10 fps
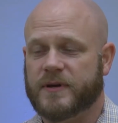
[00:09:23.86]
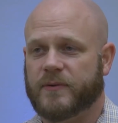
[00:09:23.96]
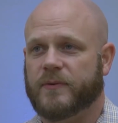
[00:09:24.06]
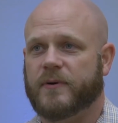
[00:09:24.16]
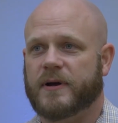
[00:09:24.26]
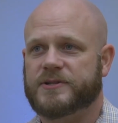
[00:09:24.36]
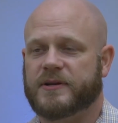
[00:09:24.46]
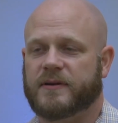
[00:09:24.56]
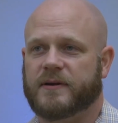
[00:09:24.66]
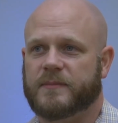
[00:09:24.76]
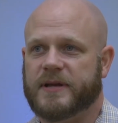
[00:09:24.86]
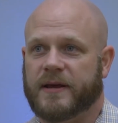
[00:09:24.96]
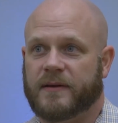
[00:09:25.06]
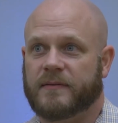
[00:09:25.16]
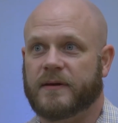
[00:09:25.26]
that we watch and
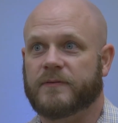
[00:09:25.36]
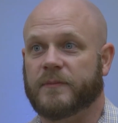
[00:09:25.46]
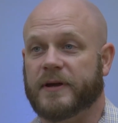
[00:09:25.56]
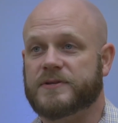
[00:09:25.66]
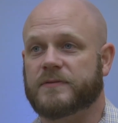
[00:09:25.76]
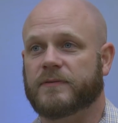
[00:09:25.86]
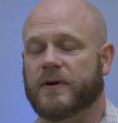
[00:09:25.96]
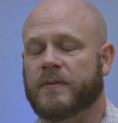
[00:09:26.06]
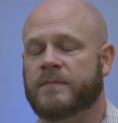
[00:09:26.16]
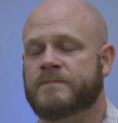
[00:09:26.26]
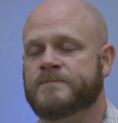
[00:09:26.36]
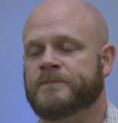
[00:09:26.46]
obtain information from,